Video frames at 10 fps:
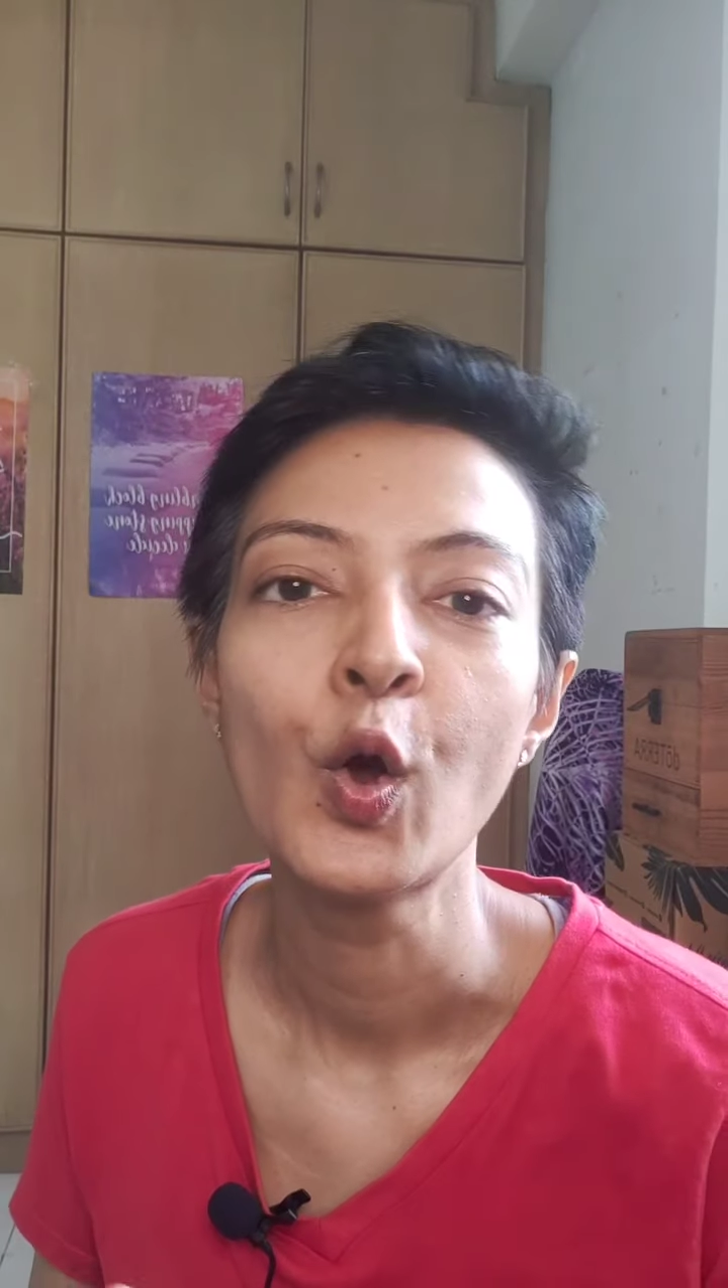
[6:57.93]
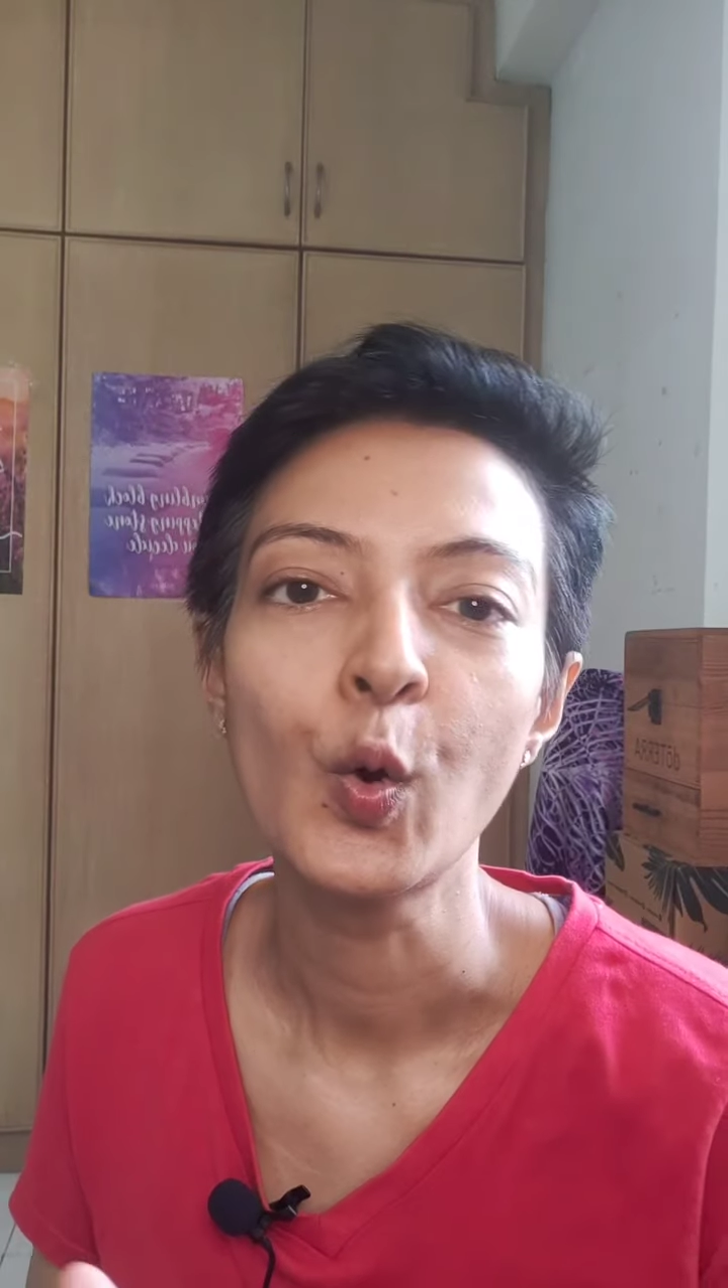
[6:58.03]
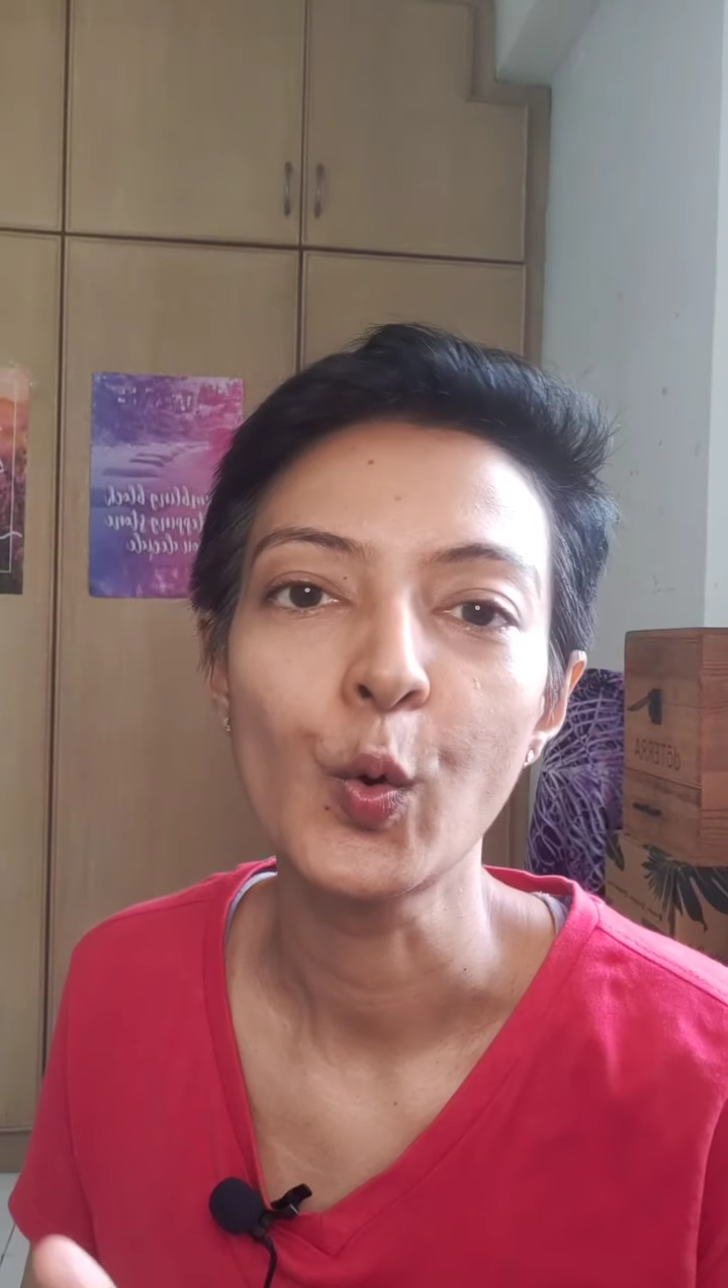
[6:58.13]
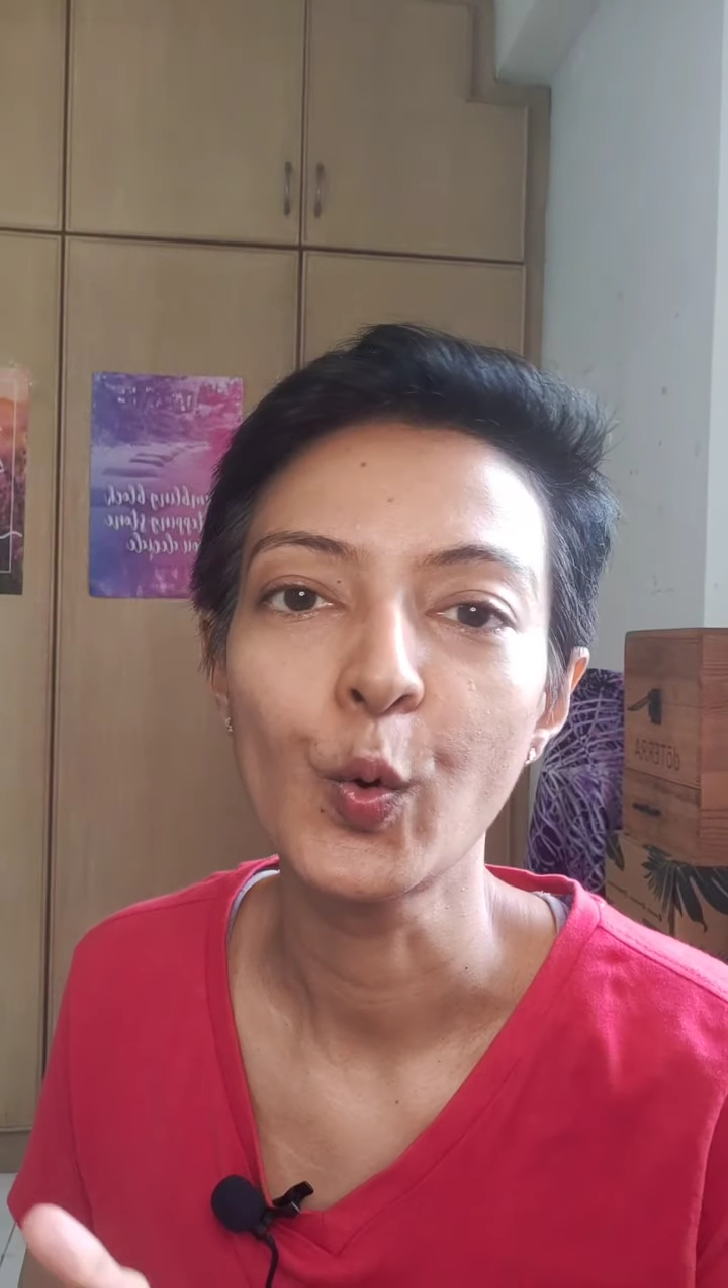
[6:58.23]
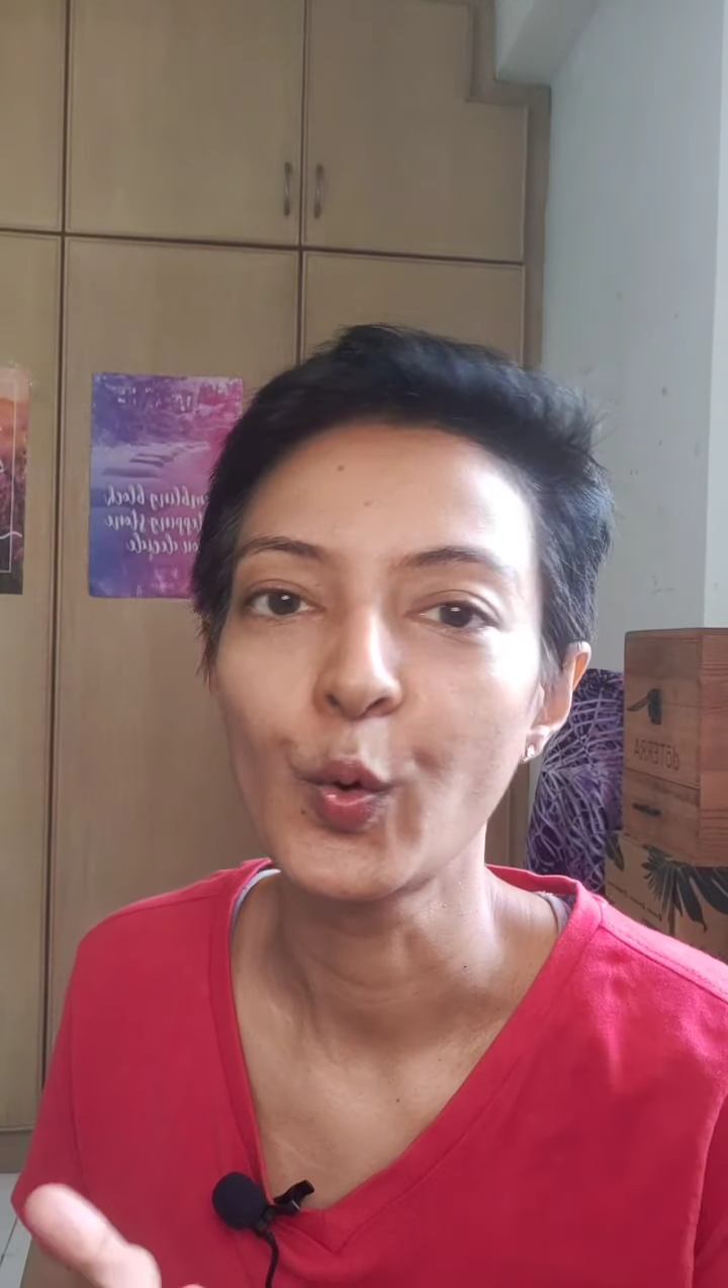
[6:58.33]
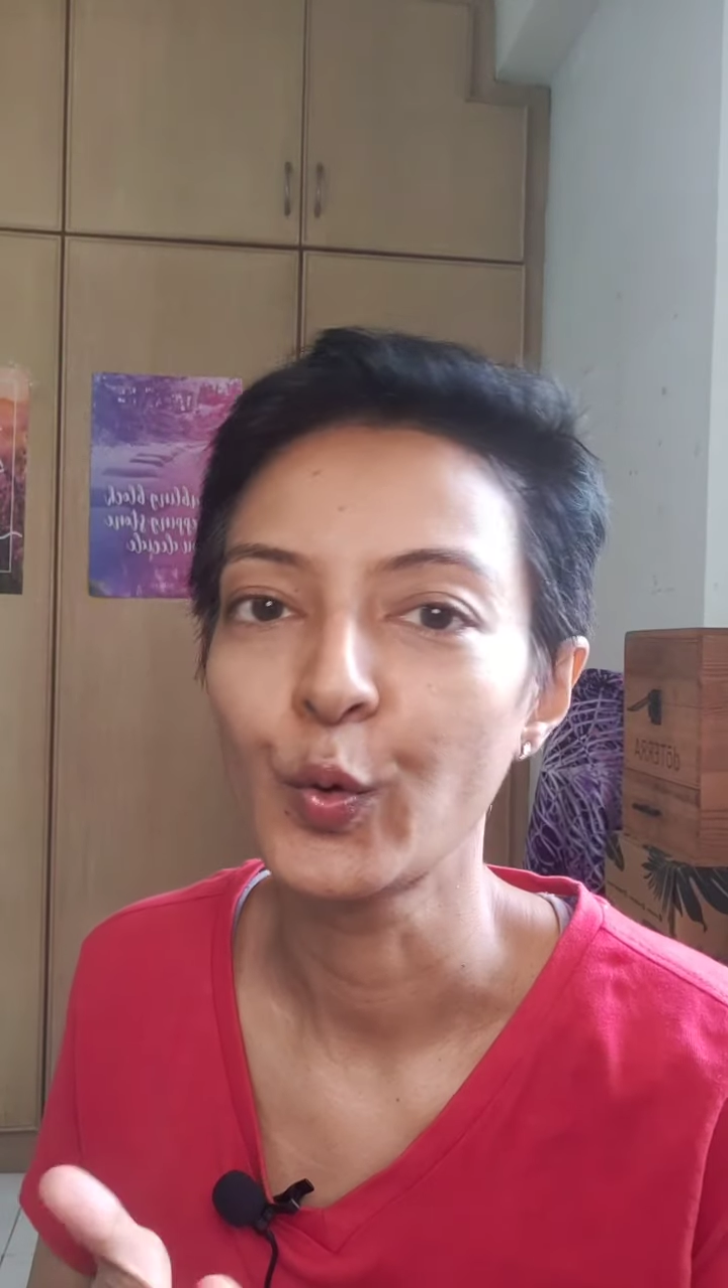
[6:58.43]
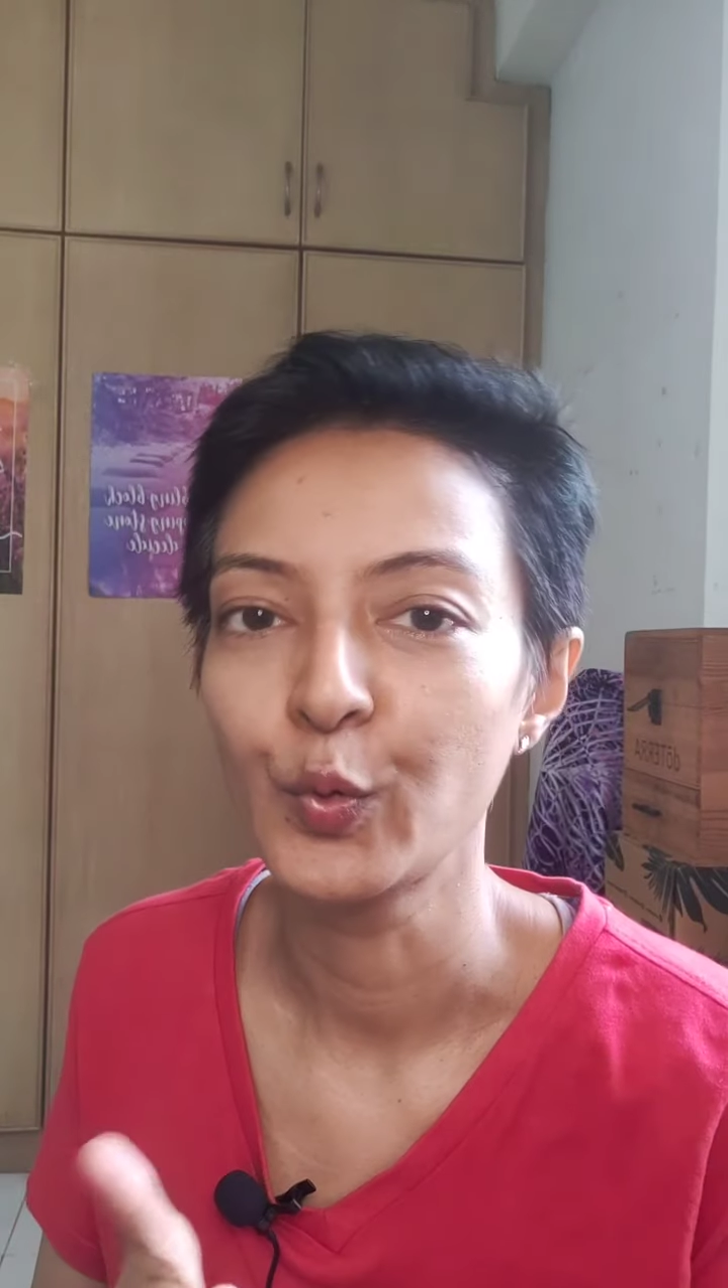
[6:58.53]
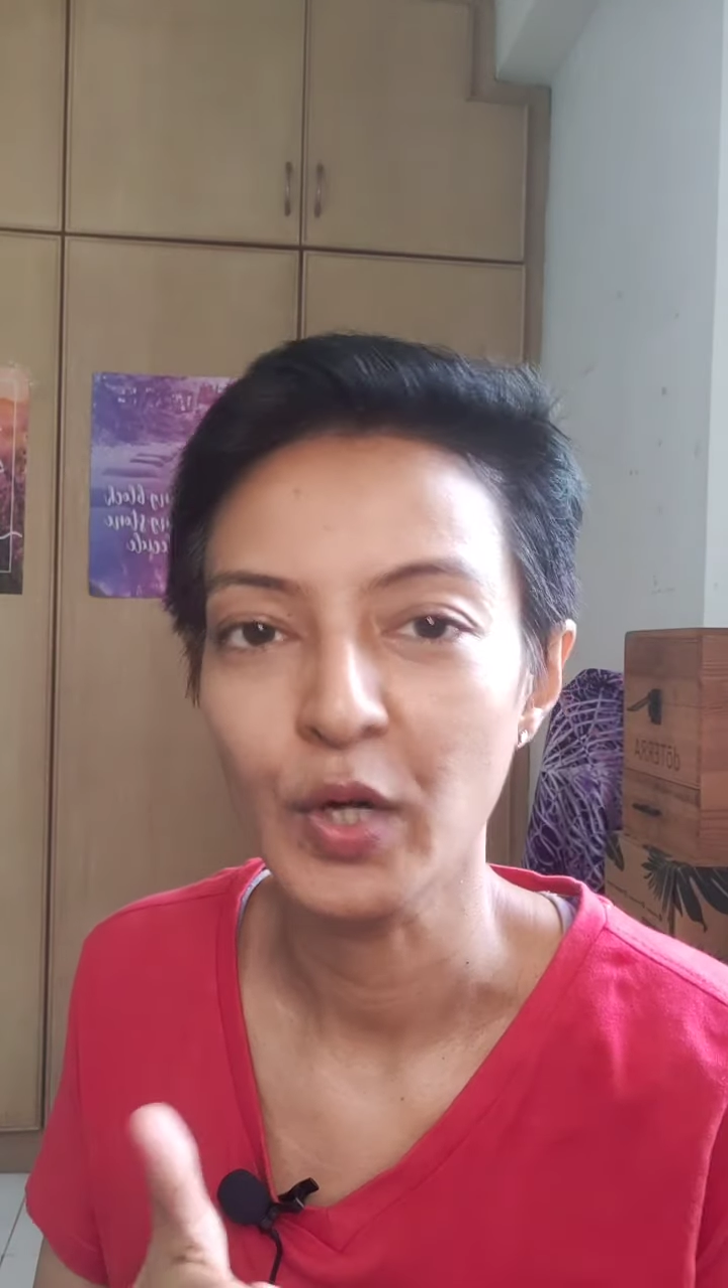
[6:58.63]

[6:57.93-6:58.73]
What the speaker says: or you